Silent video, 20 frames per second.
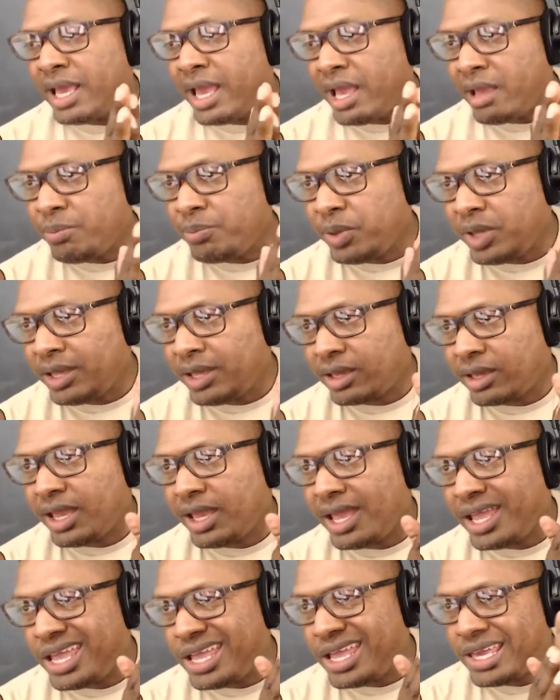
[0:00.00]
Epic
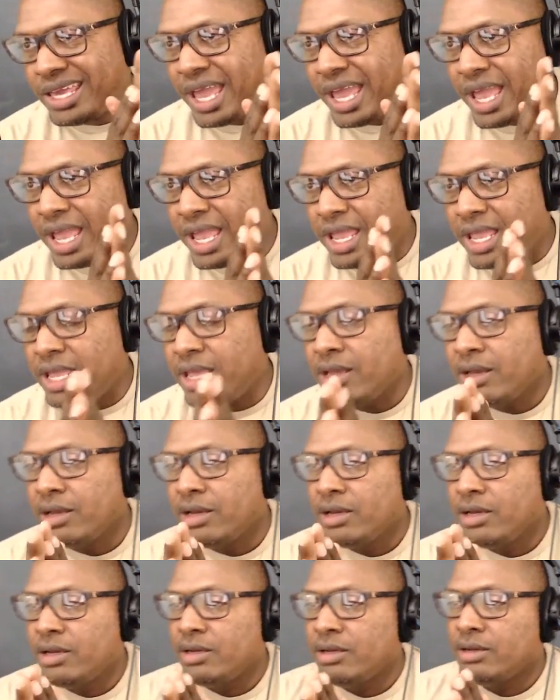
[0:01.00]
AK
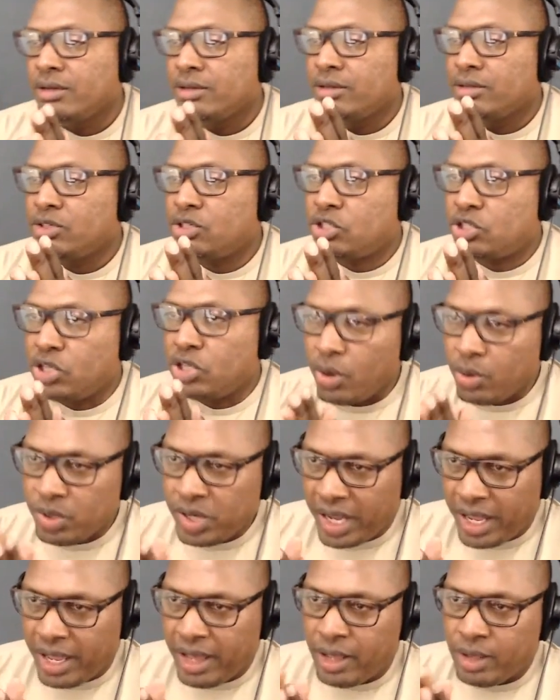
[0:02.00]

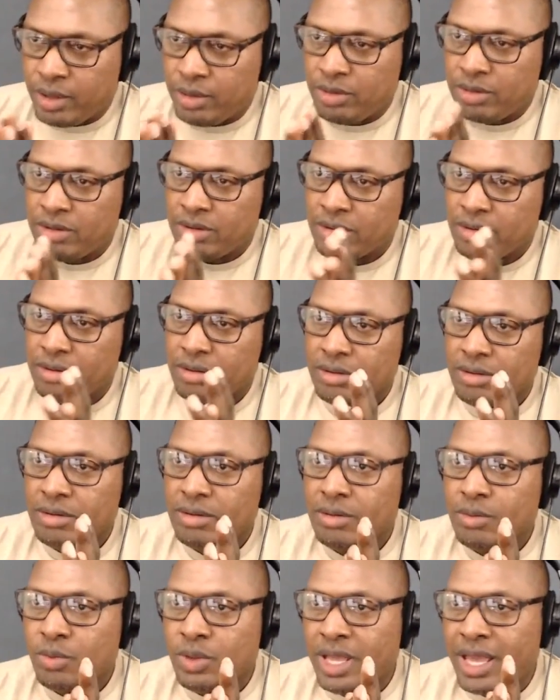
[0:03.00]
Showdown.
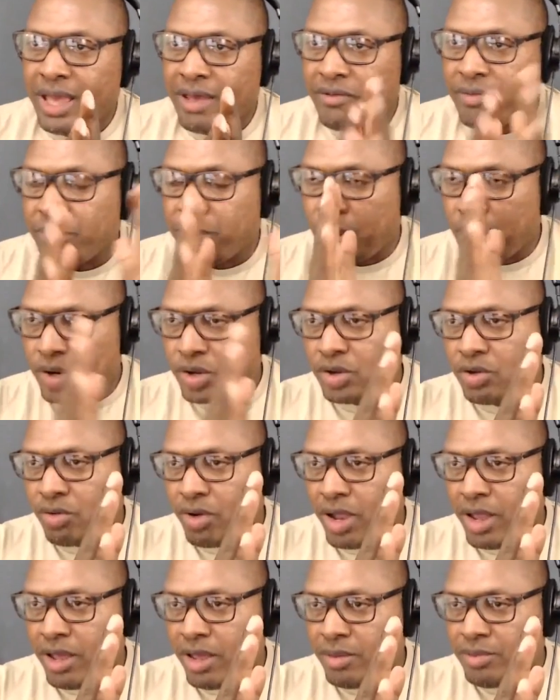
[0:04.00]
We have Mark
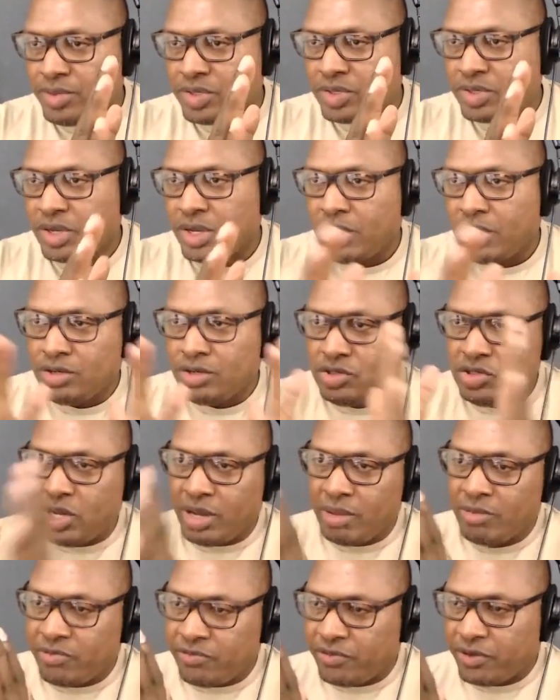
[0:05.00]
Krebs,
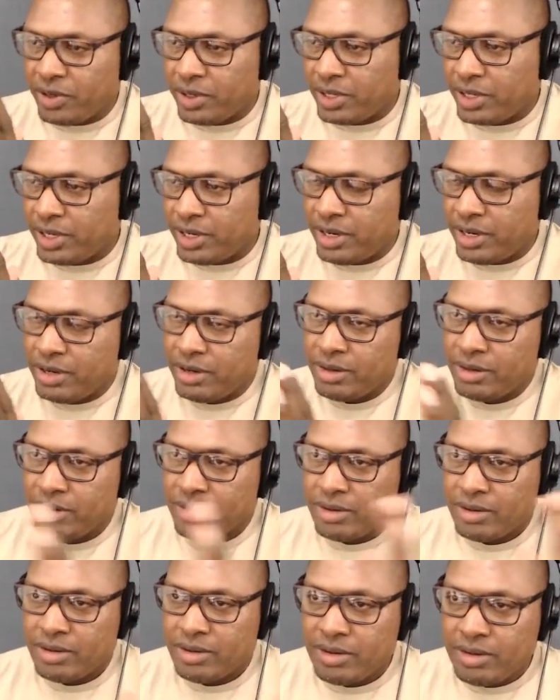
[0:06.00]
Jim Fuller,
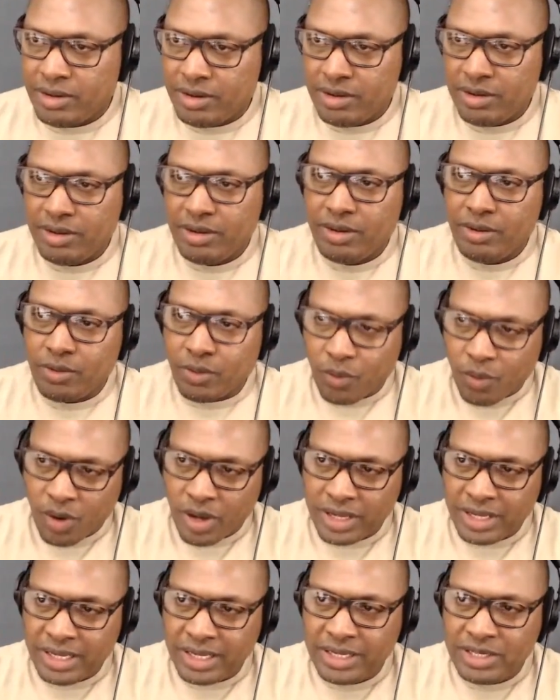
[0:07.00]

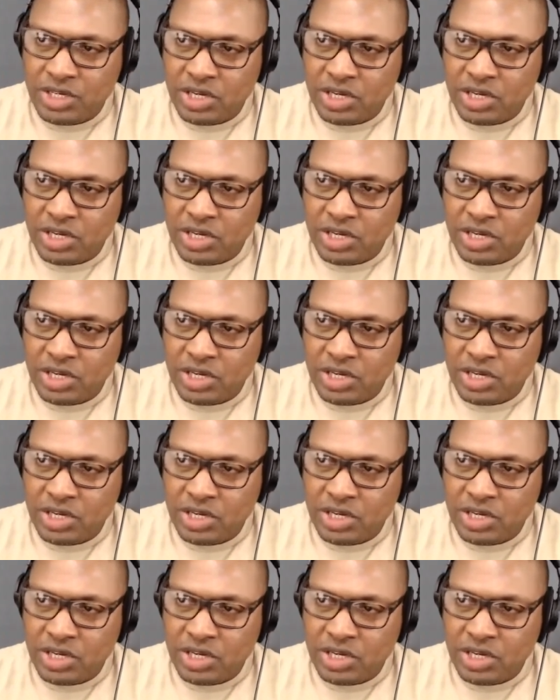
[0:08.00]
one